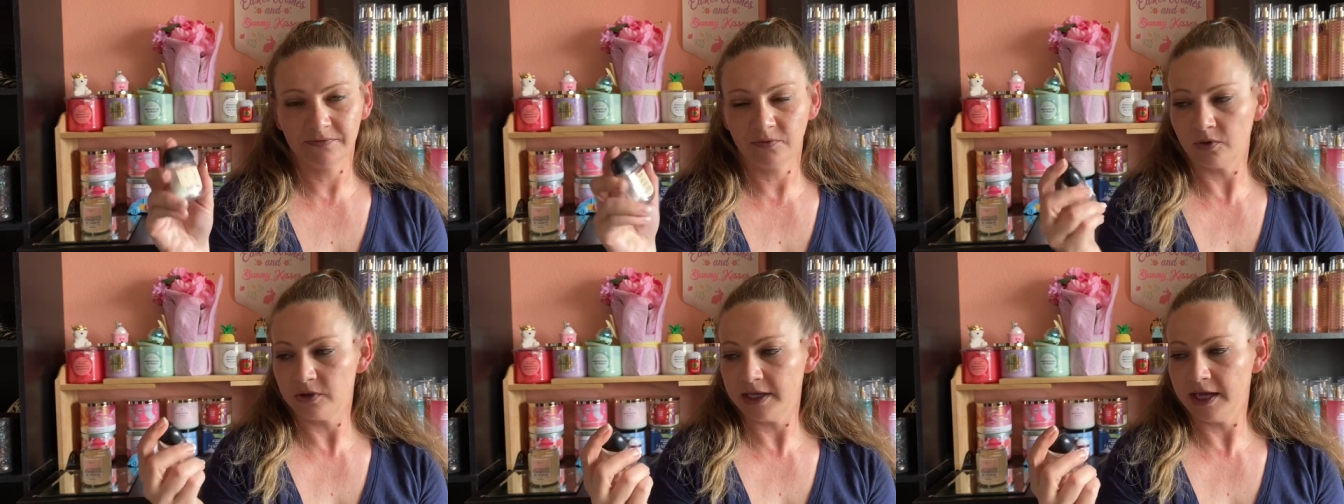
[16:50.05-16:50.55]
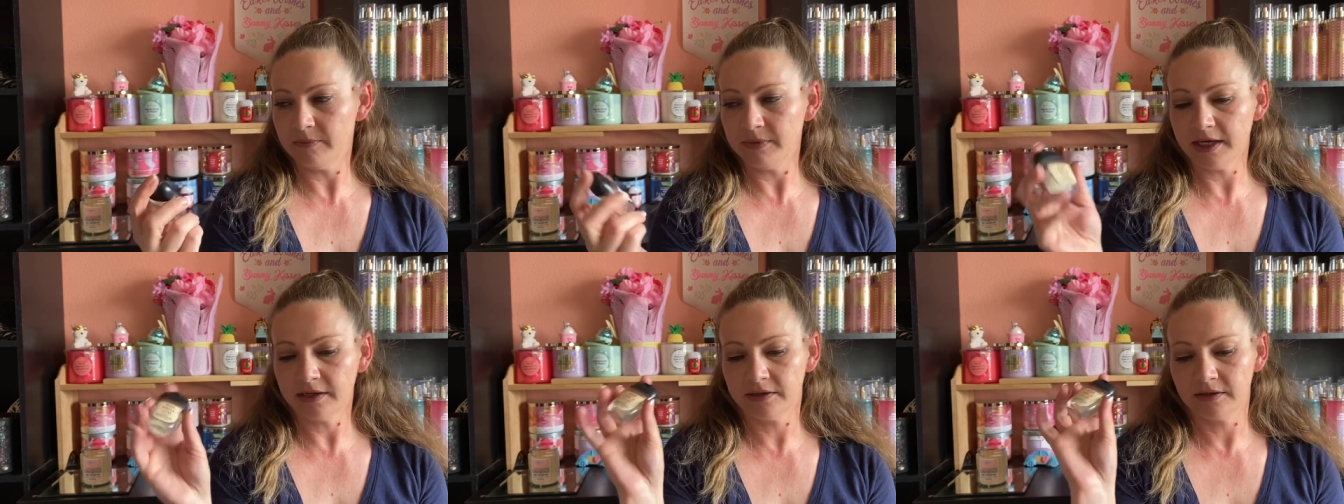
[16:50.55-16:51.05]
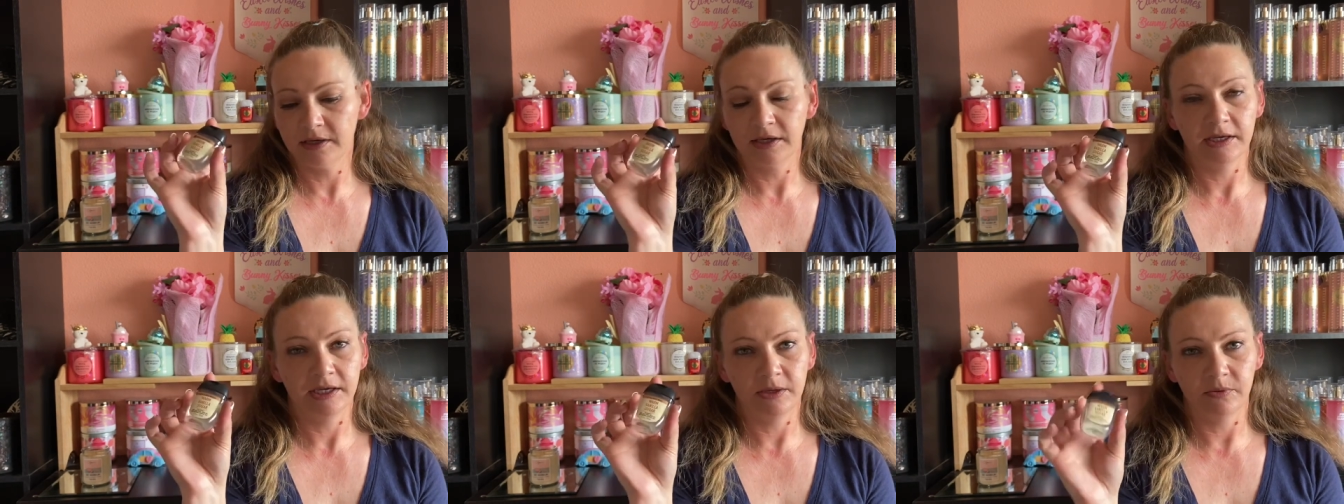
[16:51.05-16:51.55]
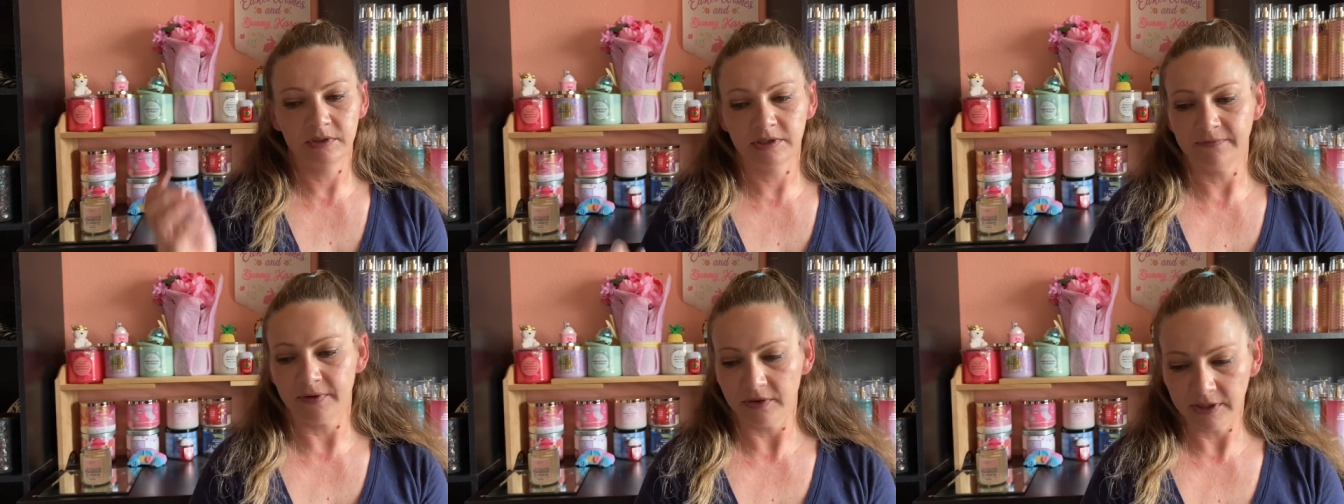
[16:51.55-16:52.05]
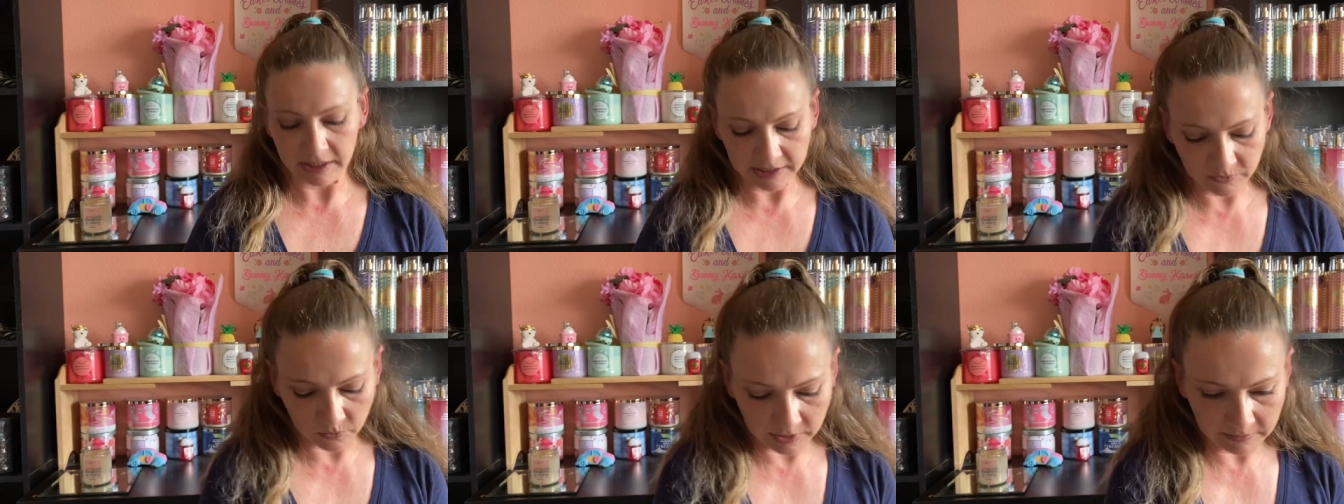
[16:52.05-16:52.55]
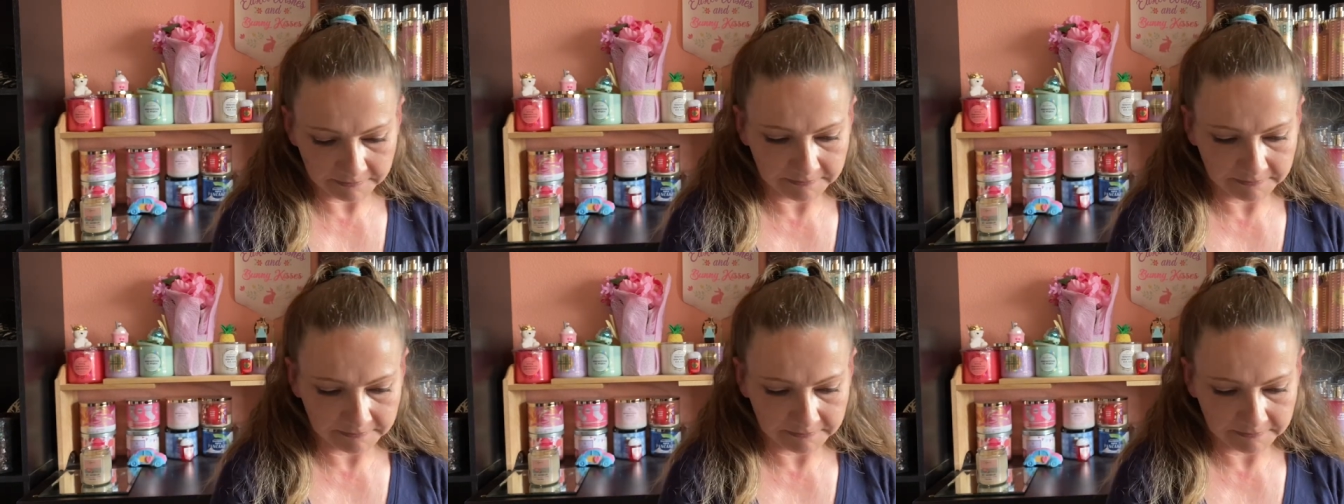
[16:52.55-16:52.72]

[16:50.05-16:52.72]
for the hand back. It was a very nice one.